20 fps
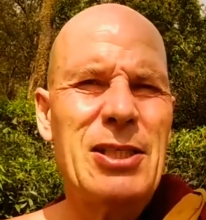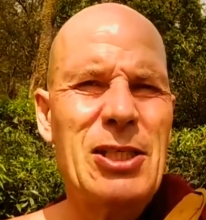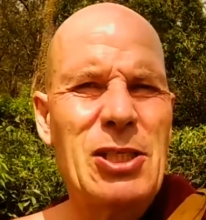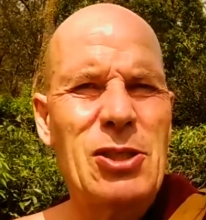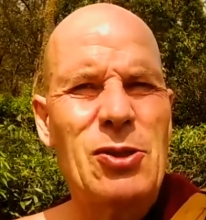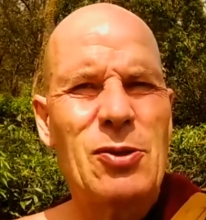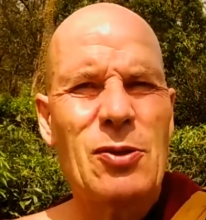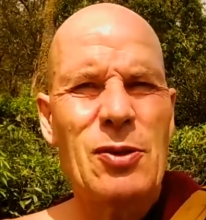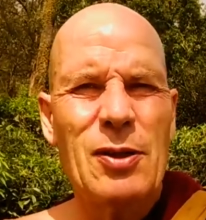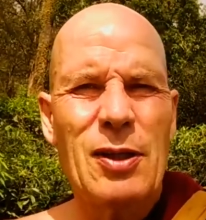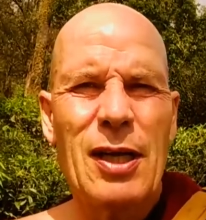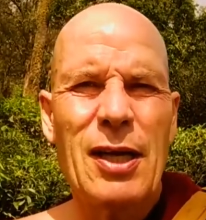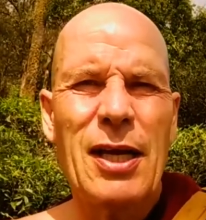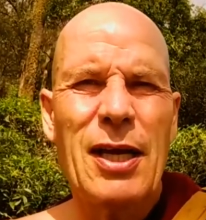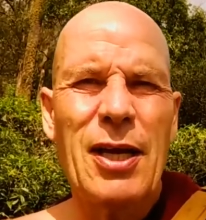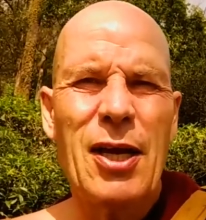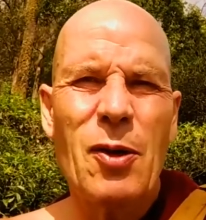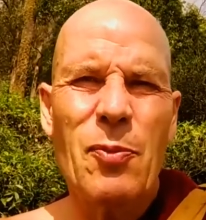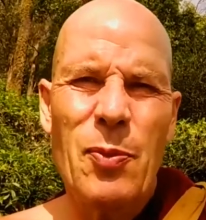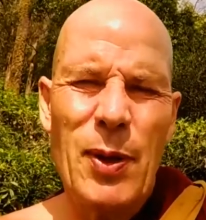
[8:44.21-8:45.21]
teach
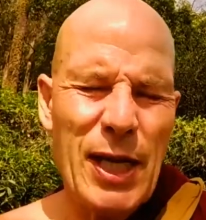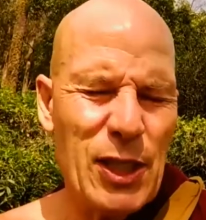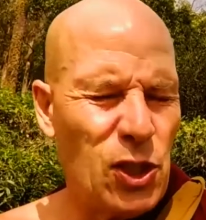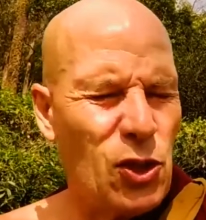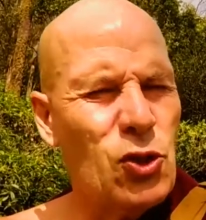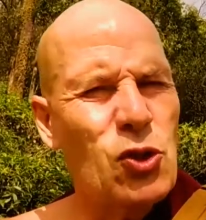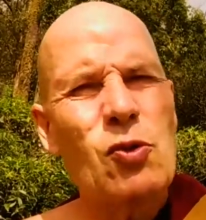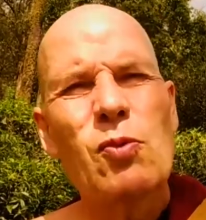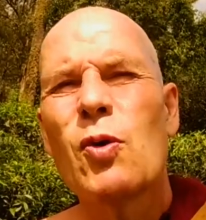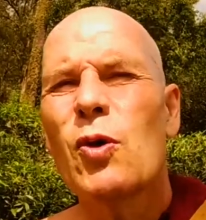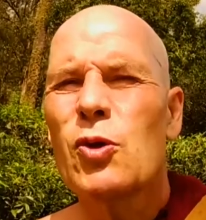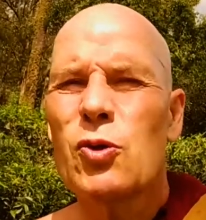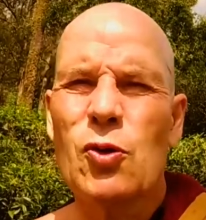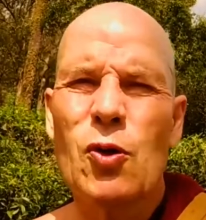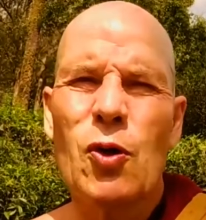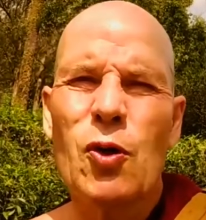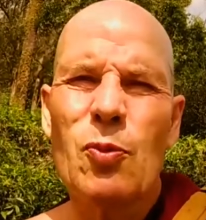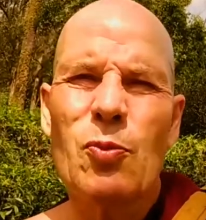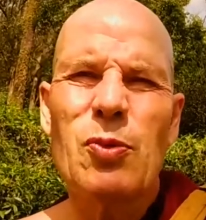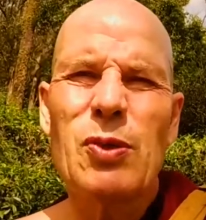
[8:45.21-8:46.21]
uh, compassion
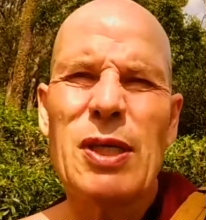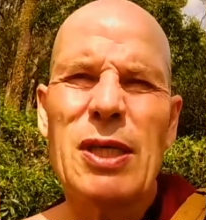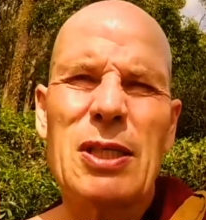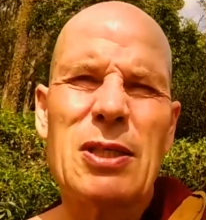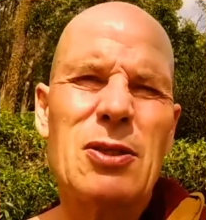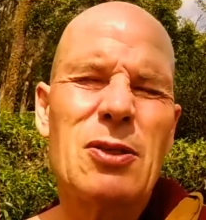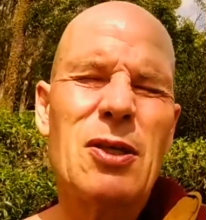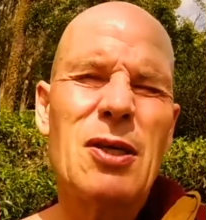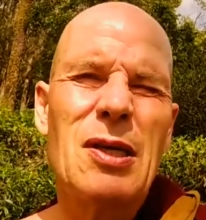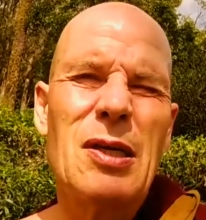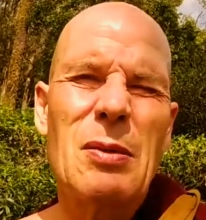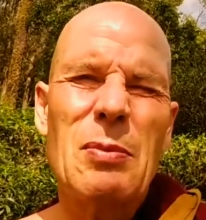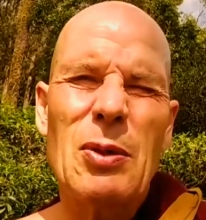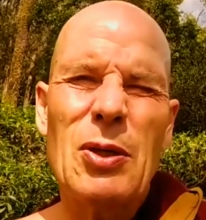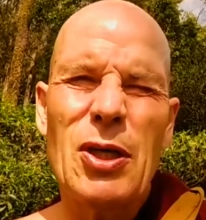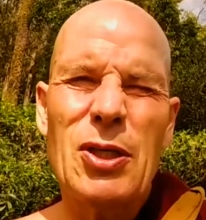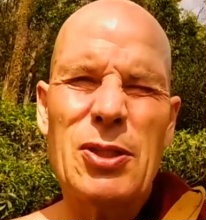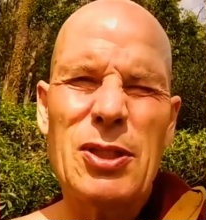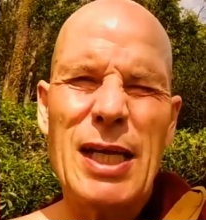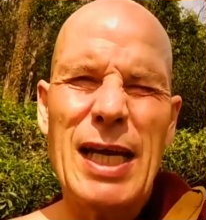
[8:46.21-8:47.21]
towards all beings,
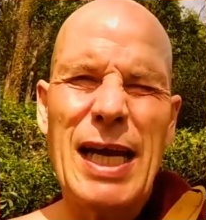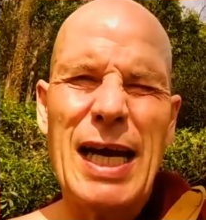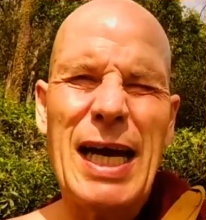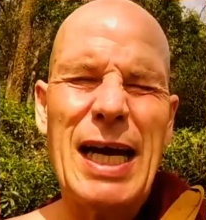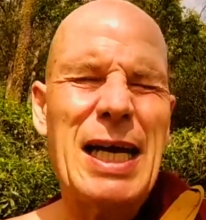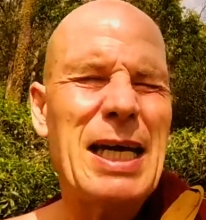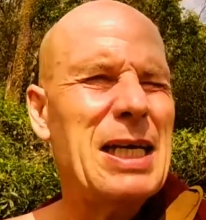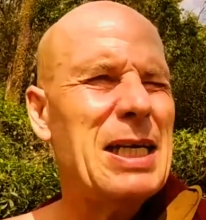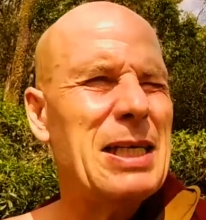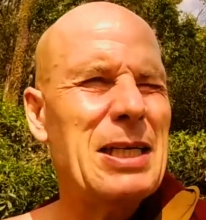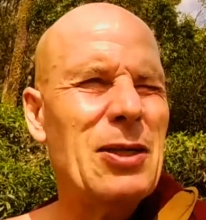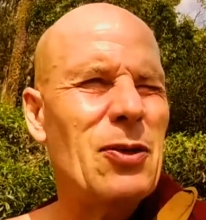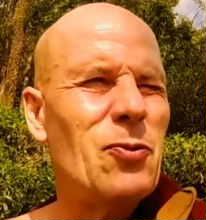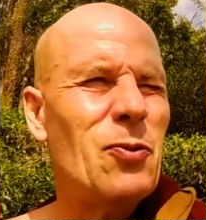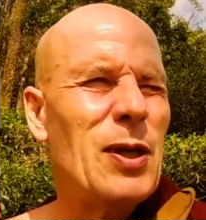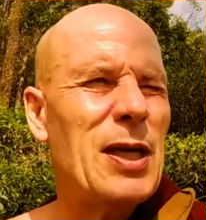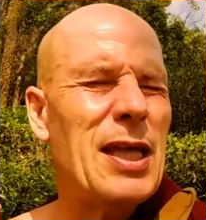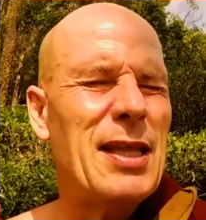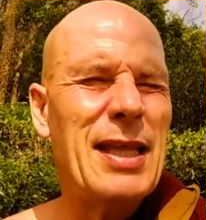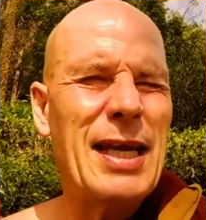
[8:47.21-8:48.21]
because they are,
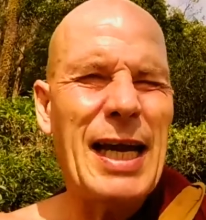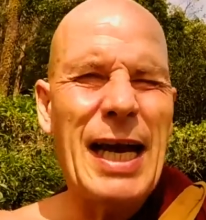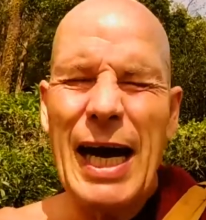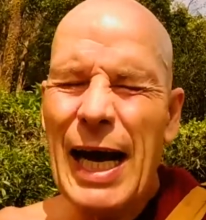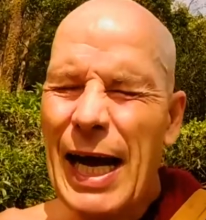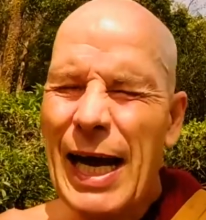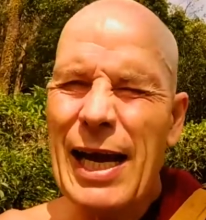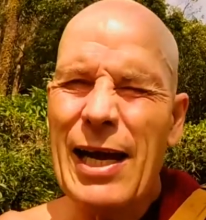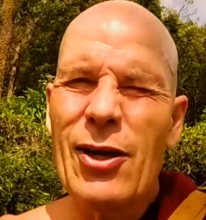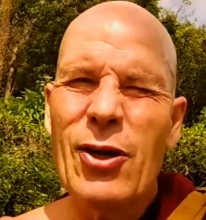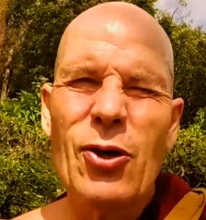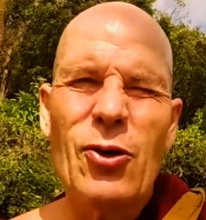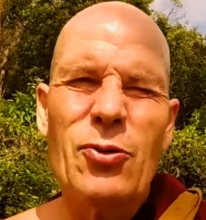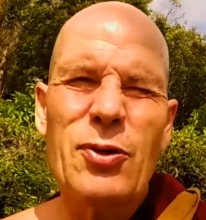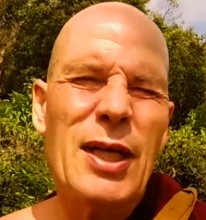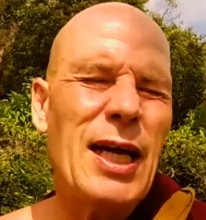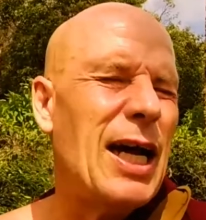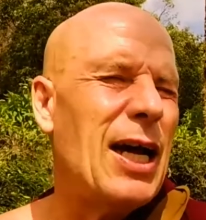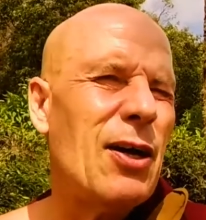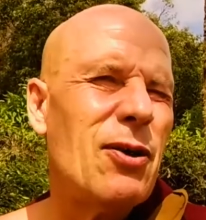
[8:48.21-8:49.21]
whether they are high or
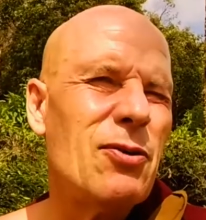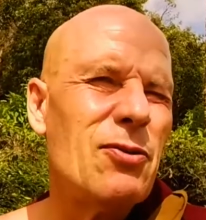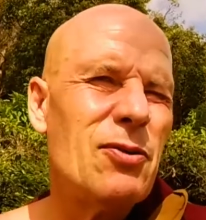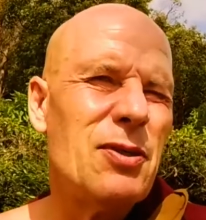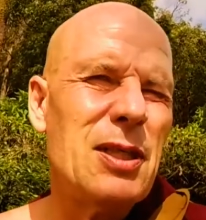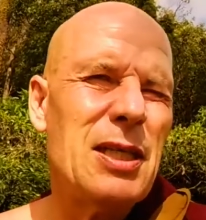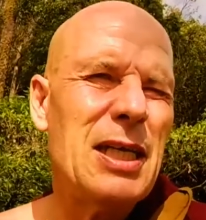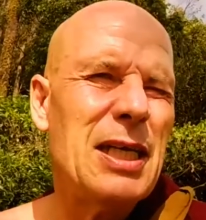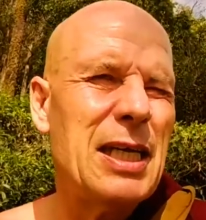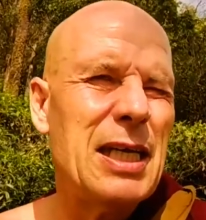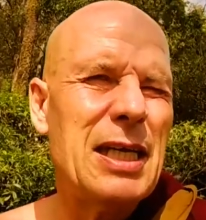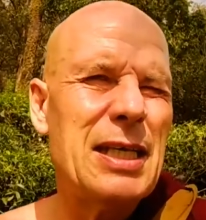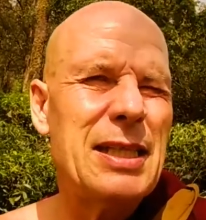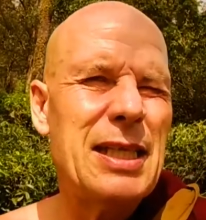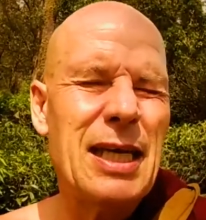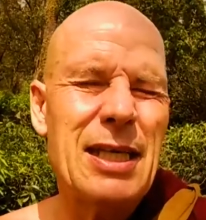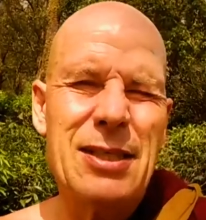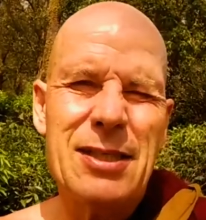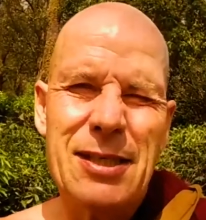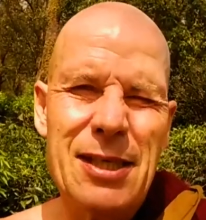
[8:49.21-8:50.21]
low now, uh,
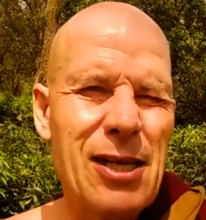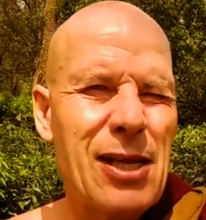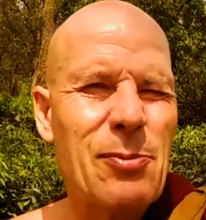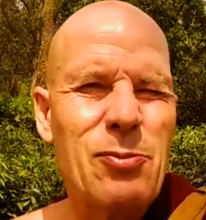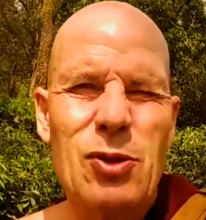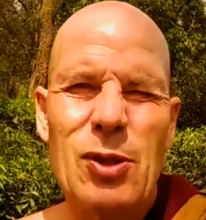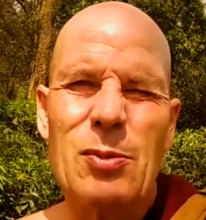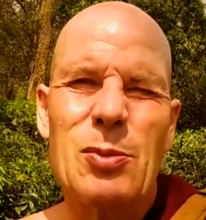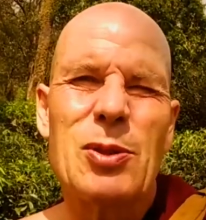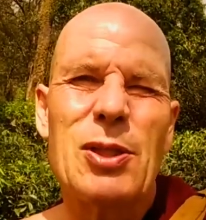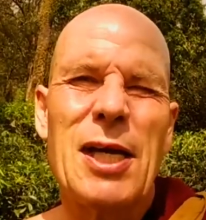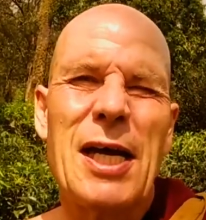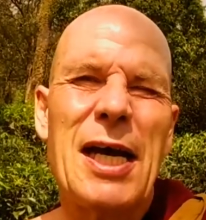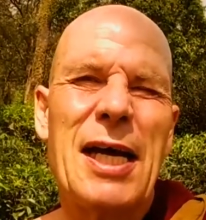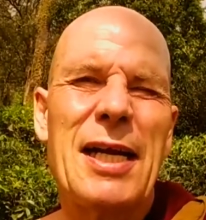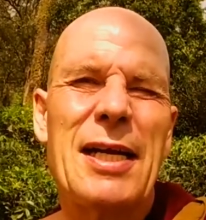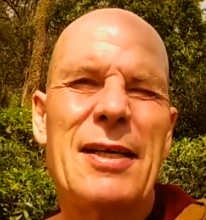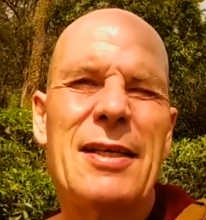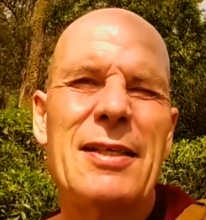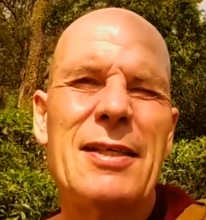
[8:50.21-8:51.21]
they are still in
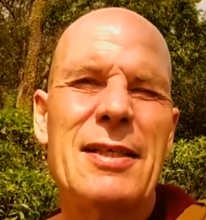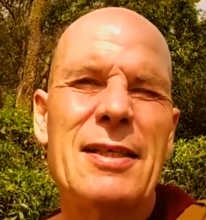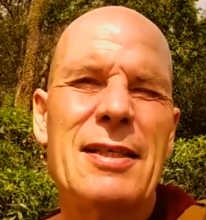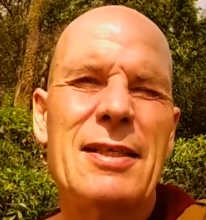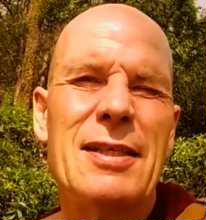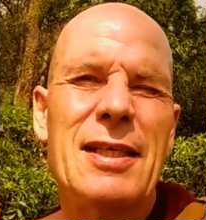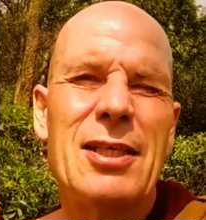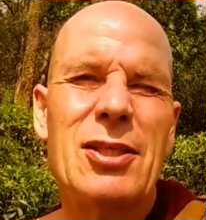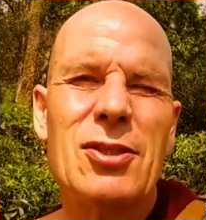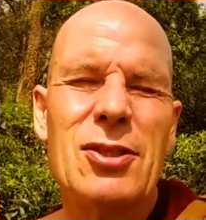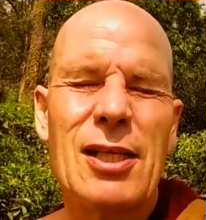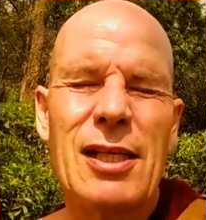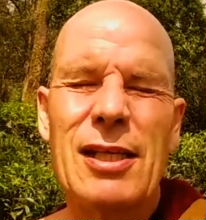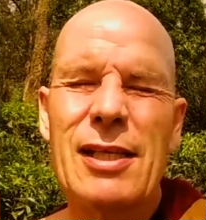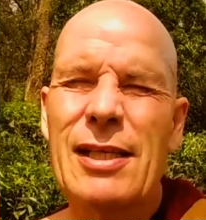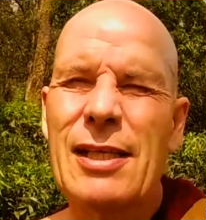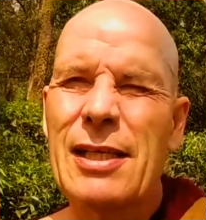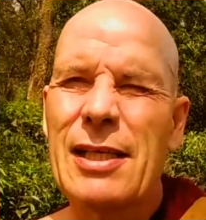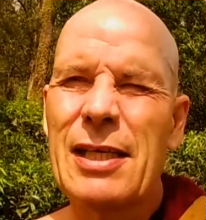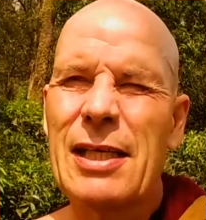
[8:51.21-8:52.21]
samsara. They are
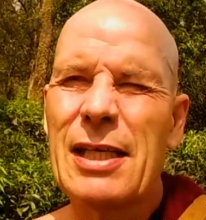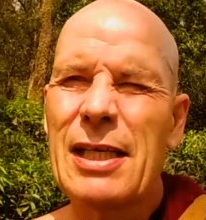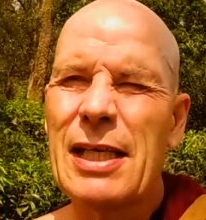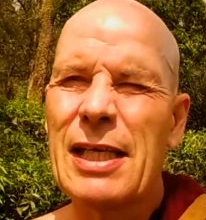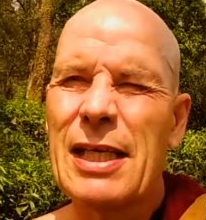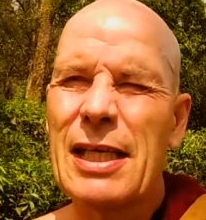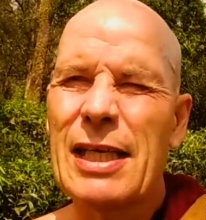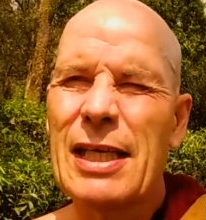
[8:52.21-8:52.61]
still uh,